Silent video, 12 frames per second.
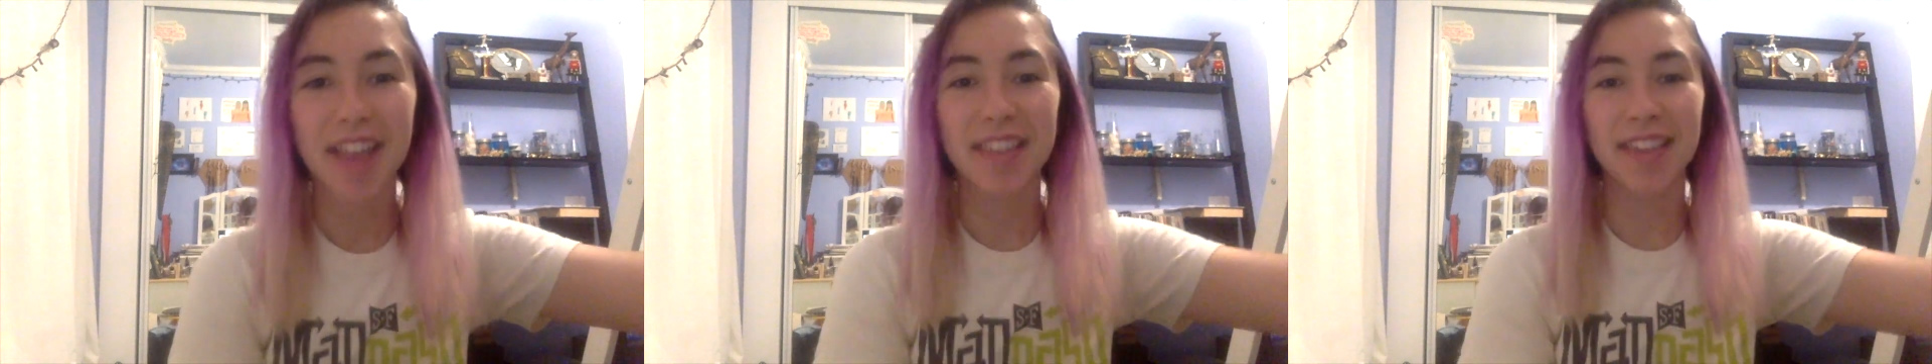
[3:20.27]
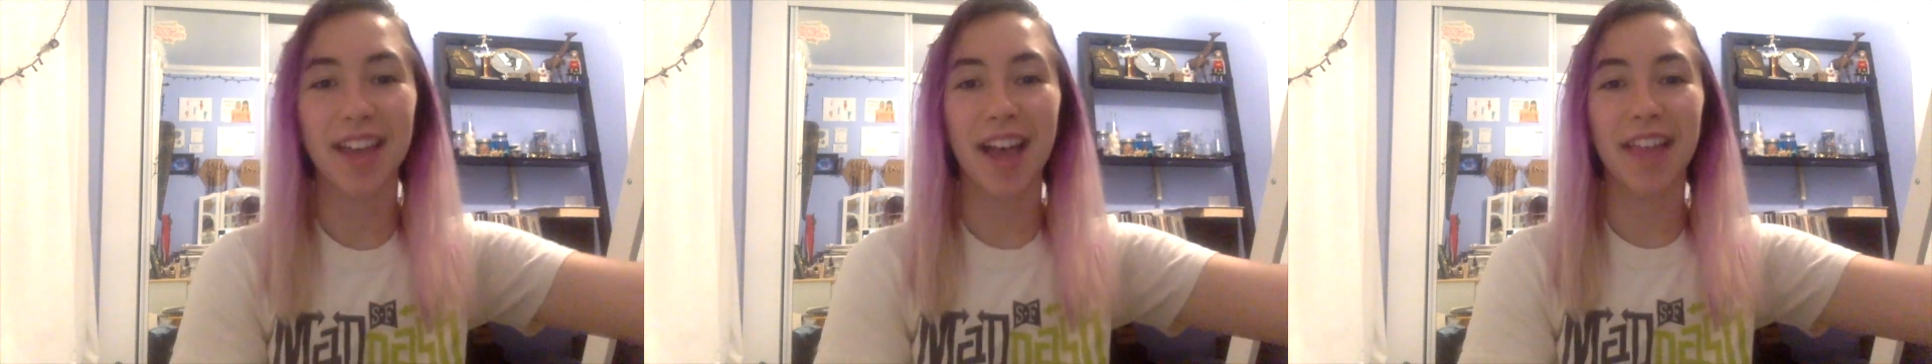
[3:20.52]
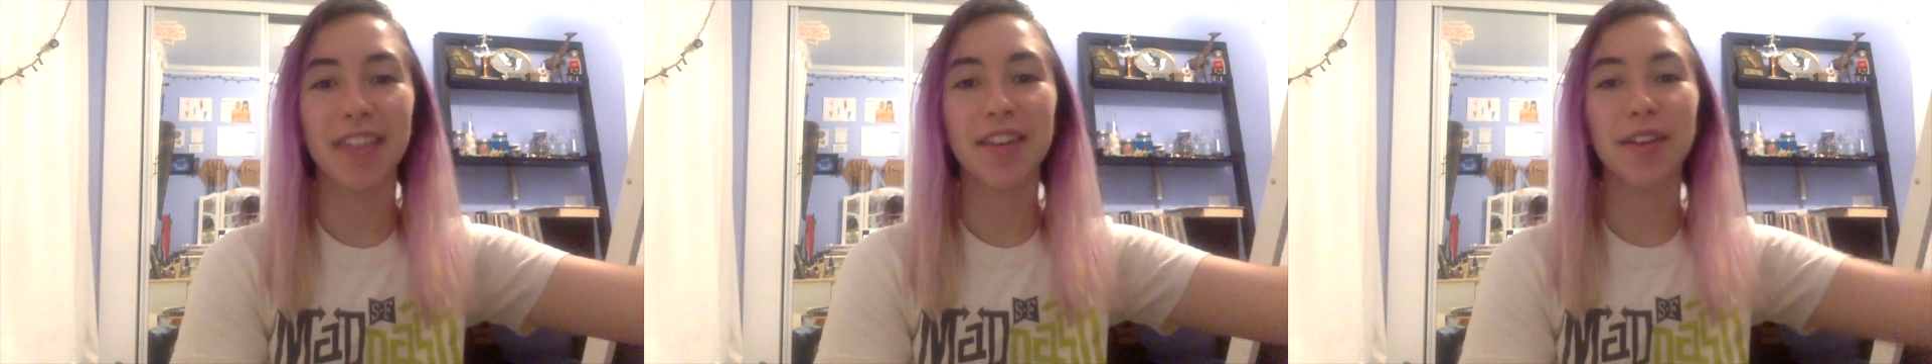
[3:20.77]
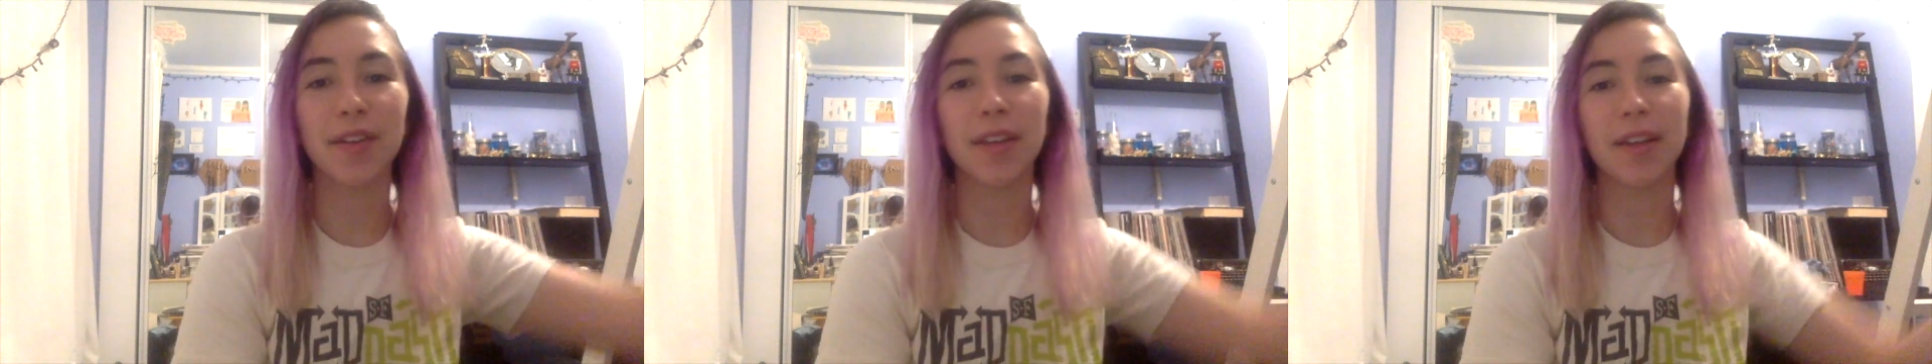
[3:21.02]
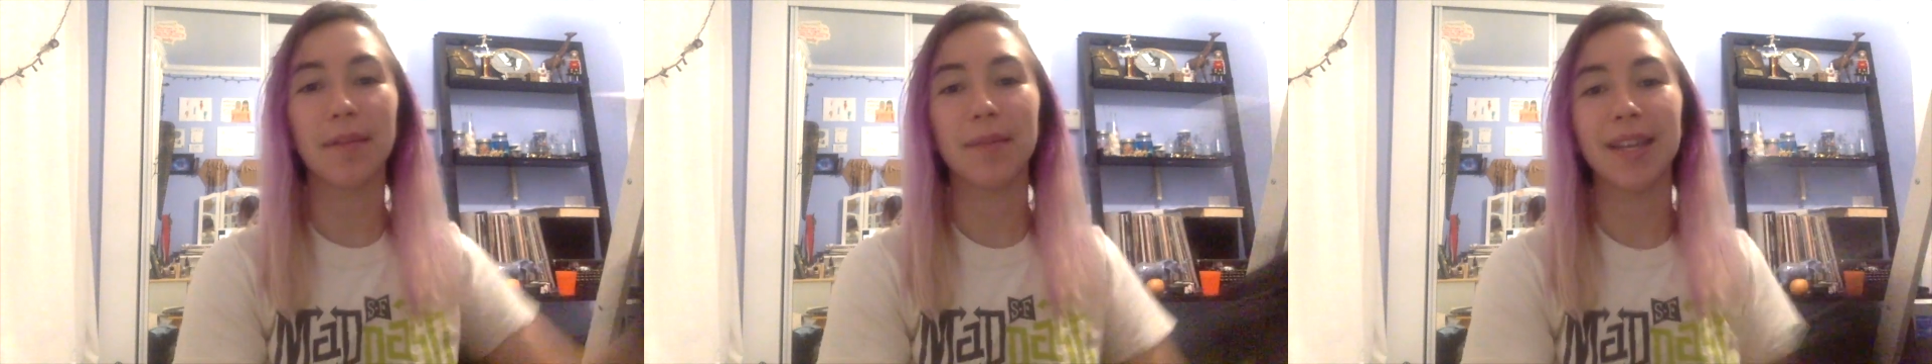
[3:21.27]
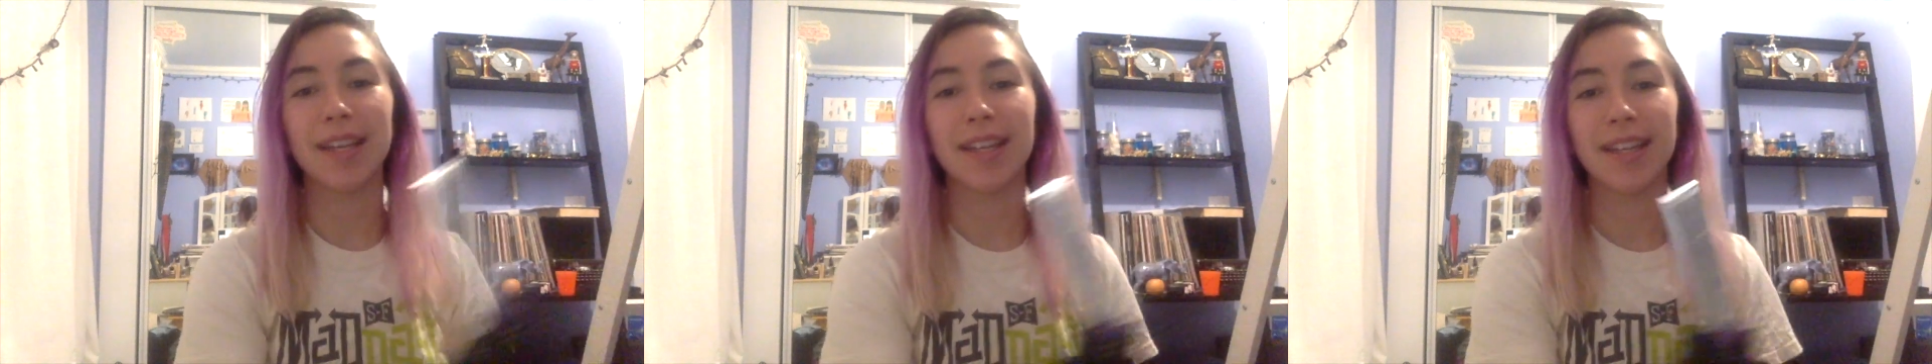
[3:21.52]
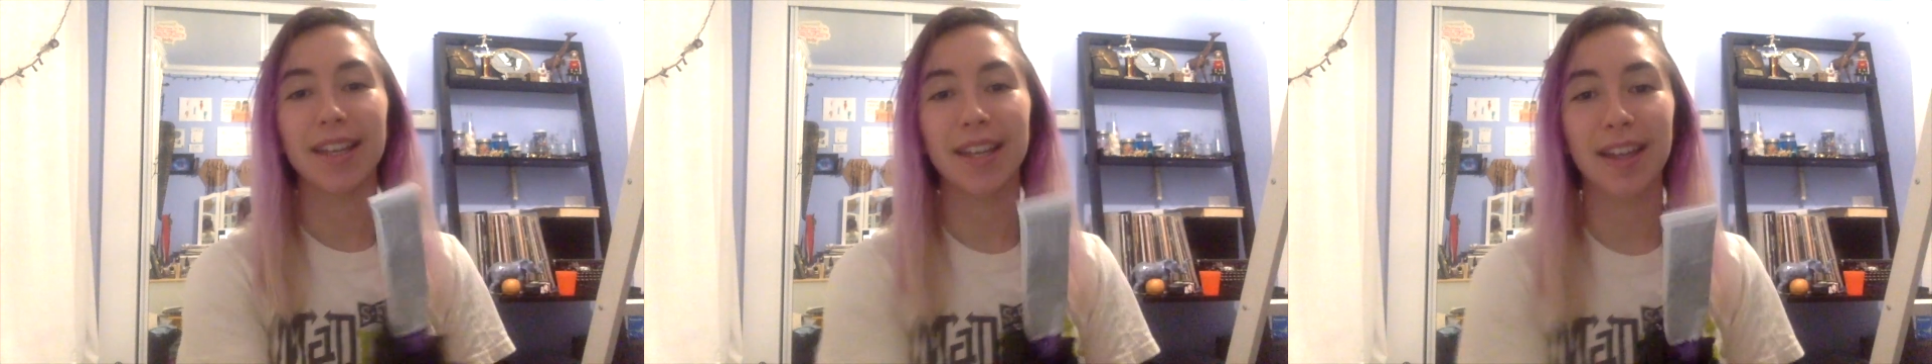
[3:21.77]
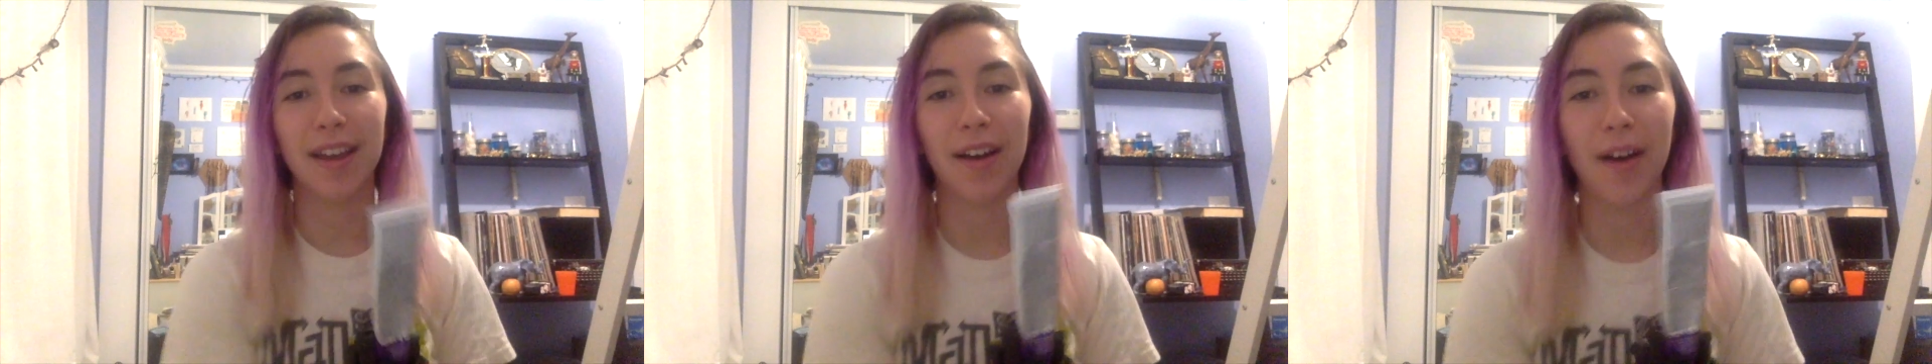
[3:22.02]
the ethanolamine
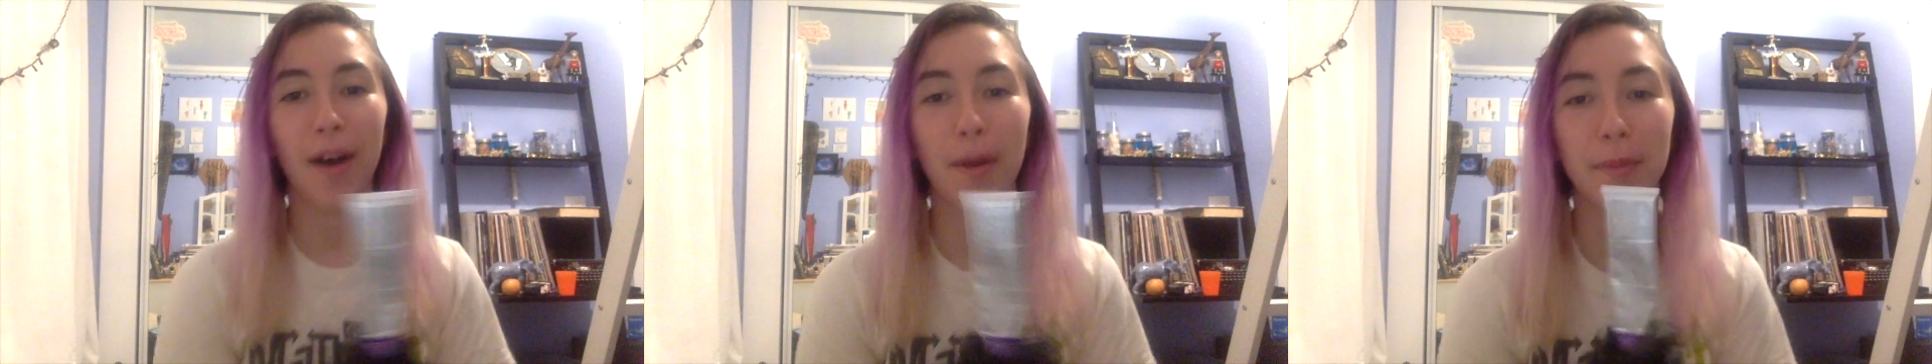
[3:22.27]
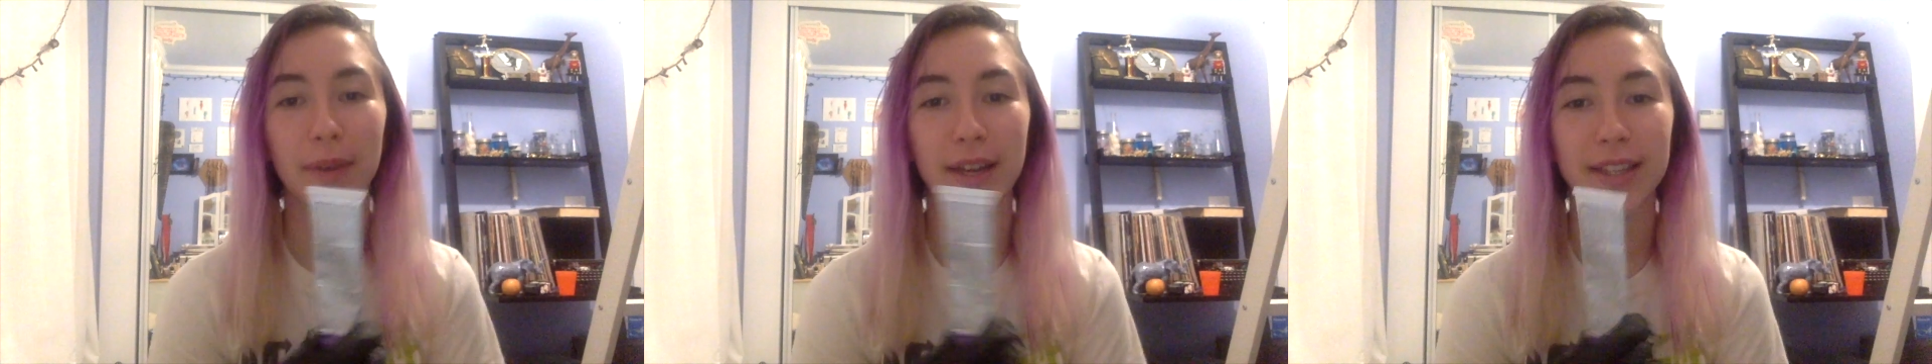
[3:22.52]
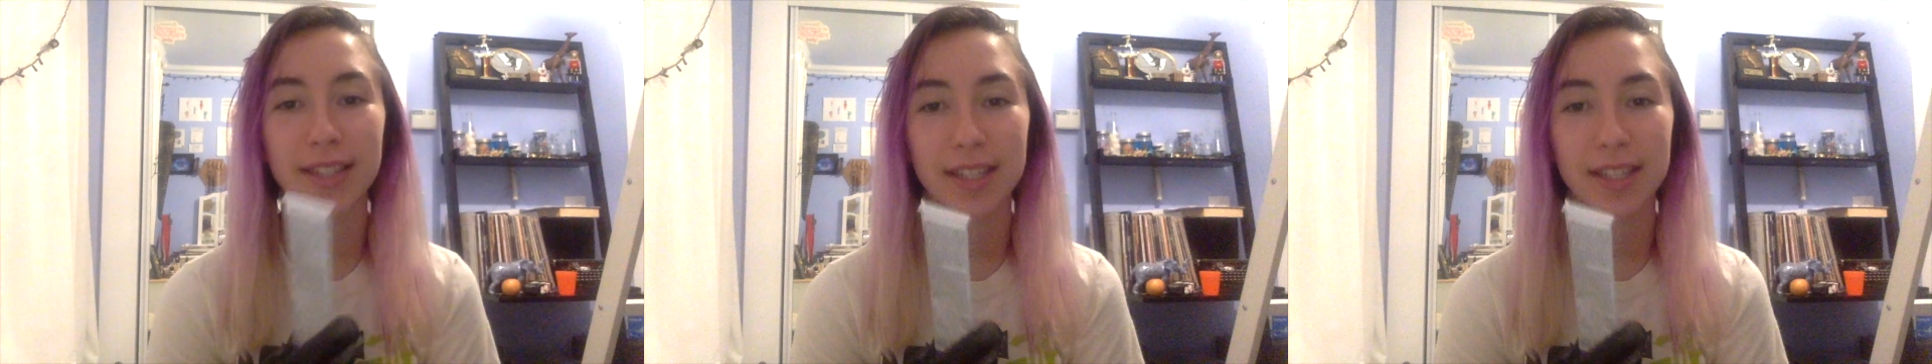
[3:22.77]
operates